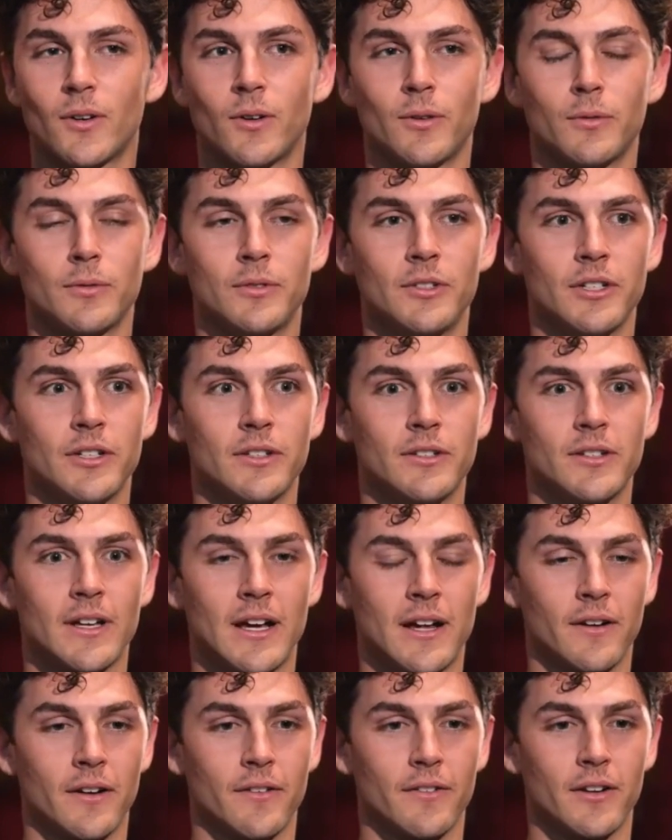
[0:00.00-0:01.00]
Oh, geez.
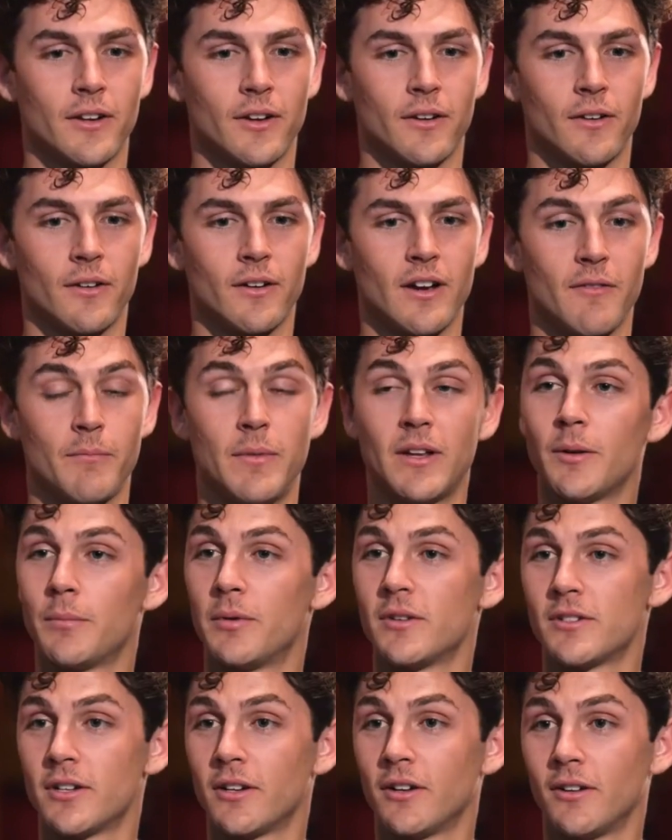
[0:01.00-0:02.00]
I don't even know. I've been to
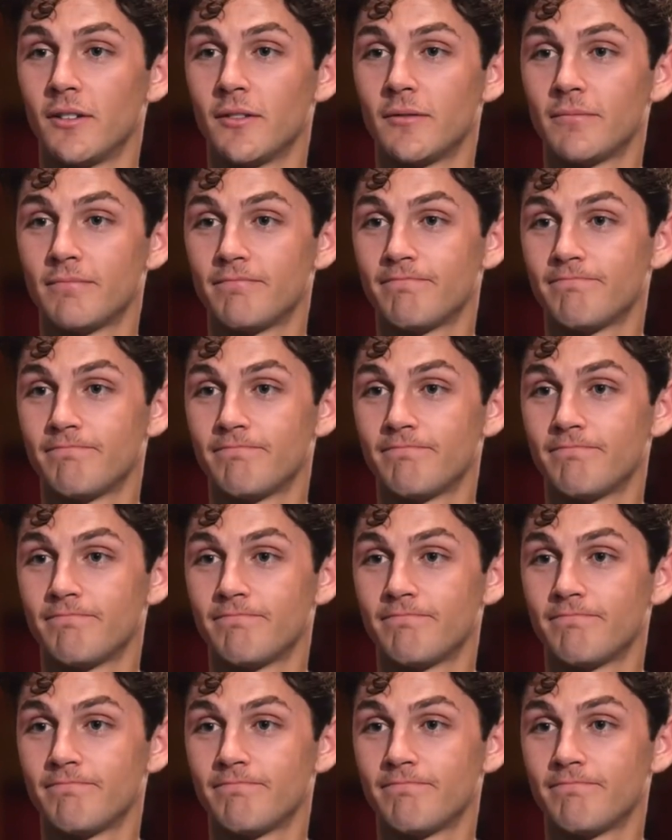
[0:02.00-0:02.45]
Brazil.